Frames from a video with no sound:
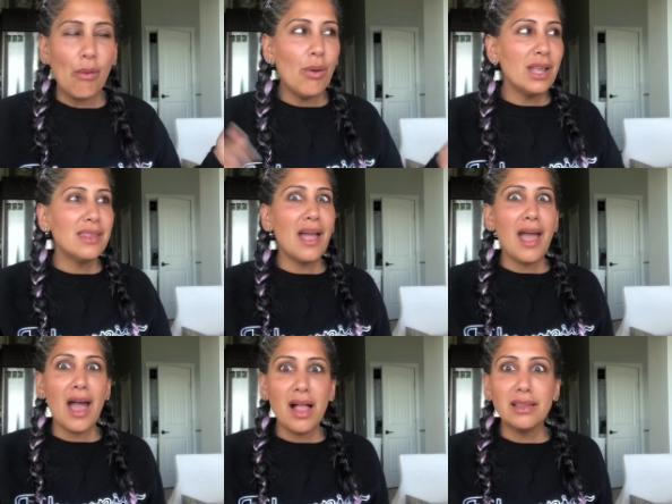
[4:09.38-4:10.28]
What the
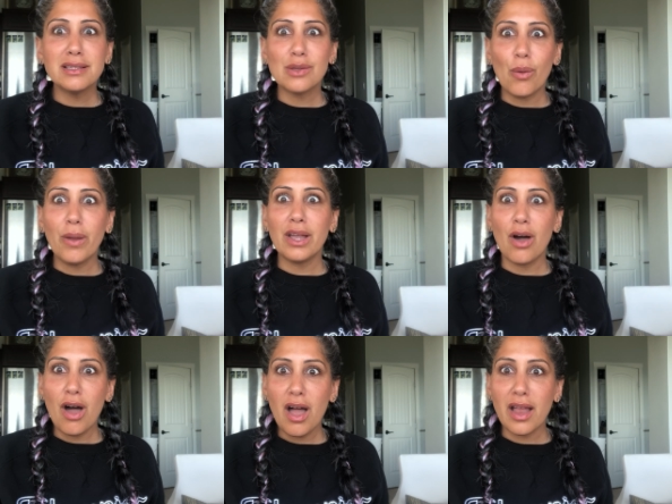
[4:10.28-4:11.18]
hell is going
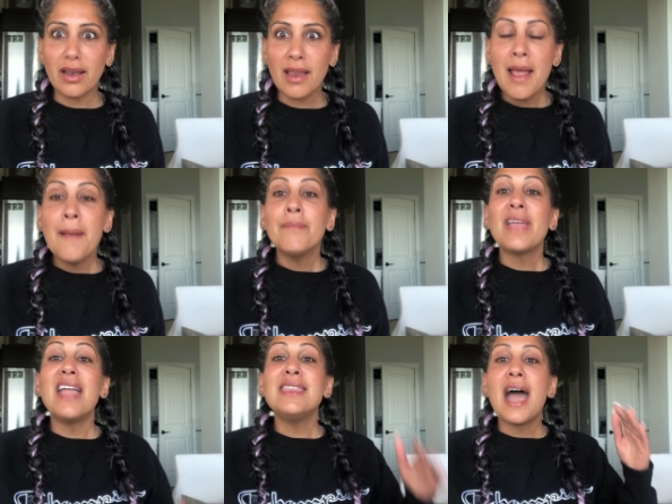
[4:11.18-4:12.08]
on?
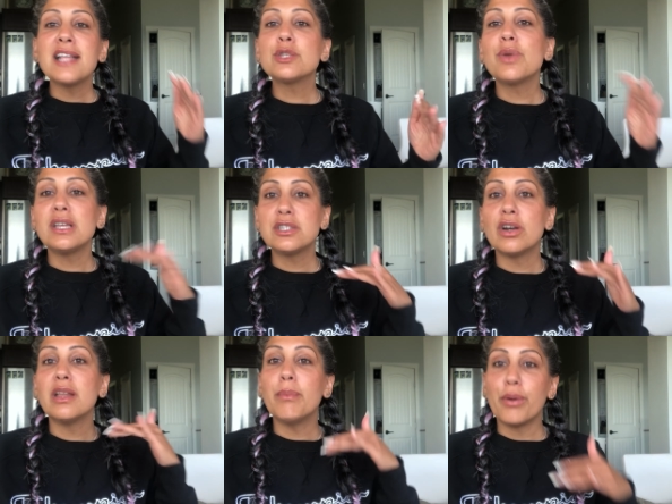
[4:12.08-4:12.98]
And that's when I
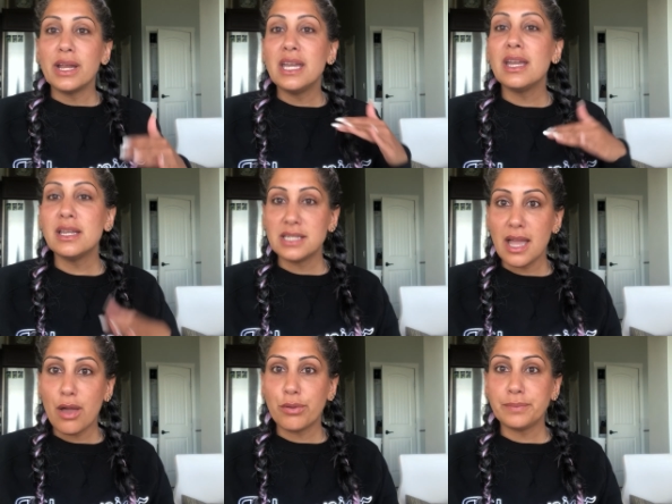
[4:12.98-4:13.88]
started breaking it
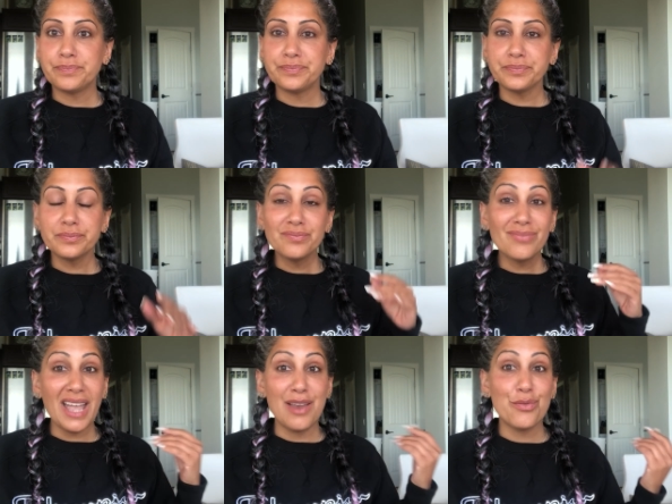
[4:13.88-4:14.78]
down
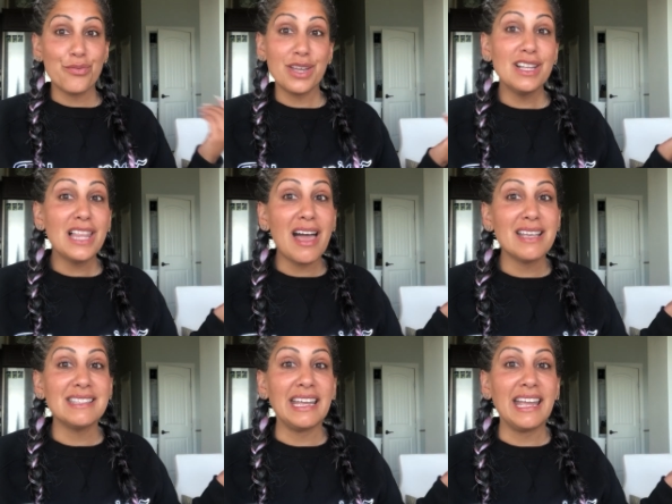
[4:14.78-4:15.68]
and
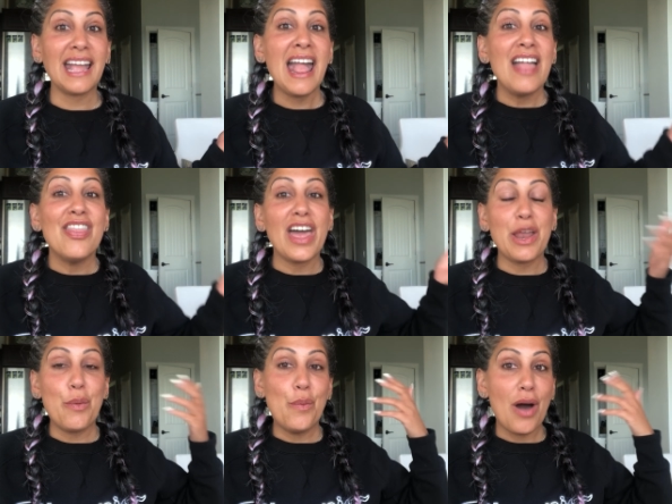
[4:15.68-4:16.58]
realizing that
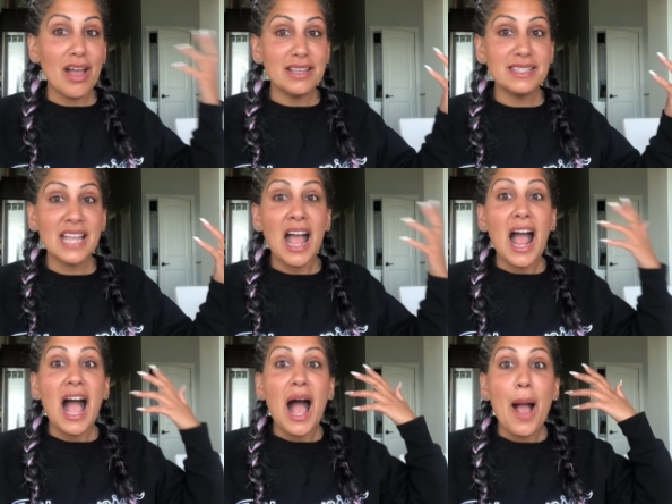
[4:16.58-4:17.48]
it was
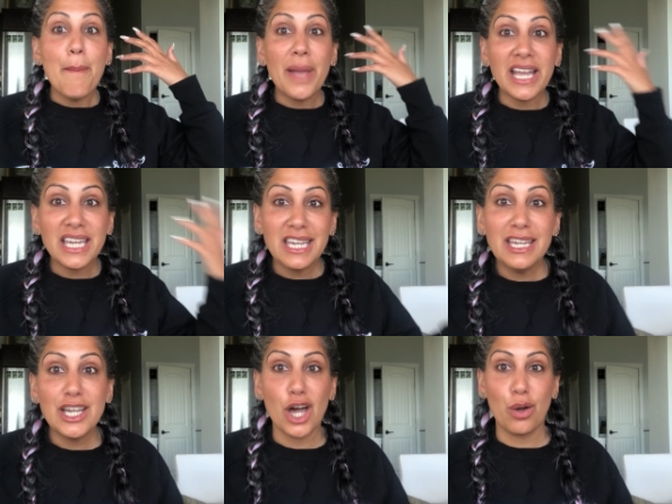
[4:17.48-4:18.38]
my
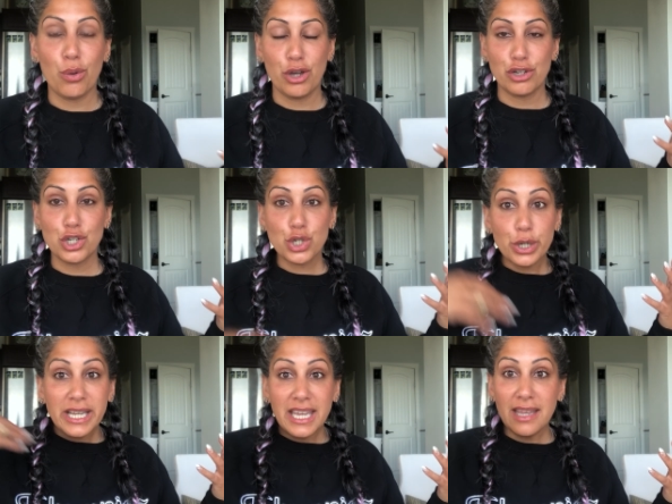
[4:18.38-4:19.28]
ego
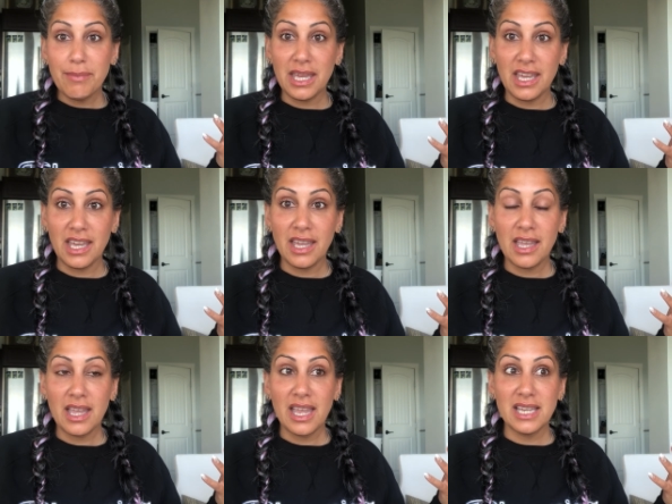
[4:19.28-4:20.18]
tricking me
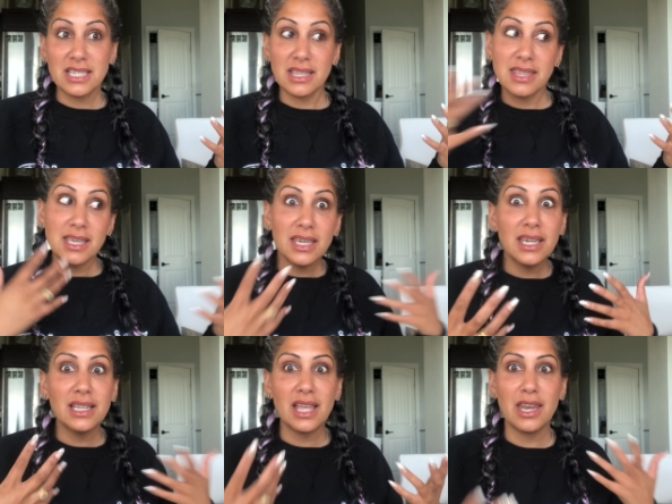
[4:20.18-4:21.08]
into
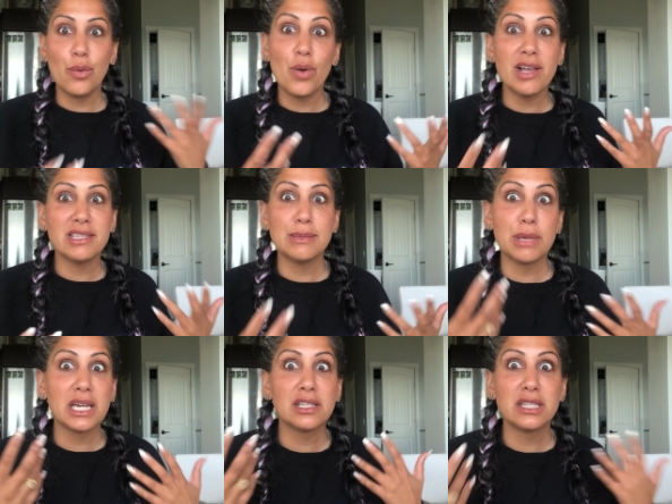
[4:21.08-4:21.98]
thinking that it was
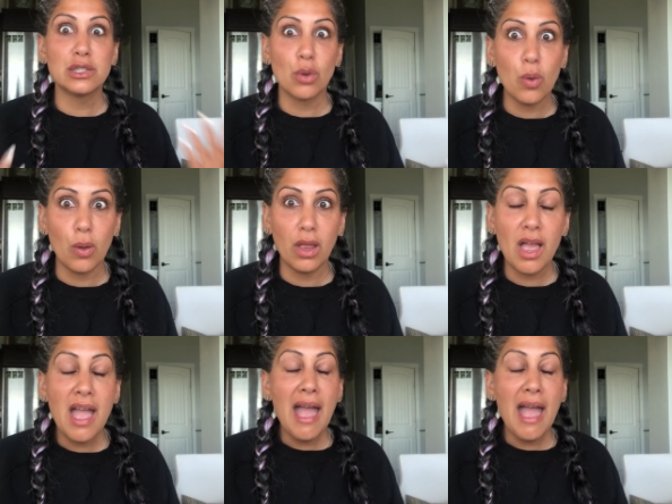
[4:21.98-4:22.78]
my soul.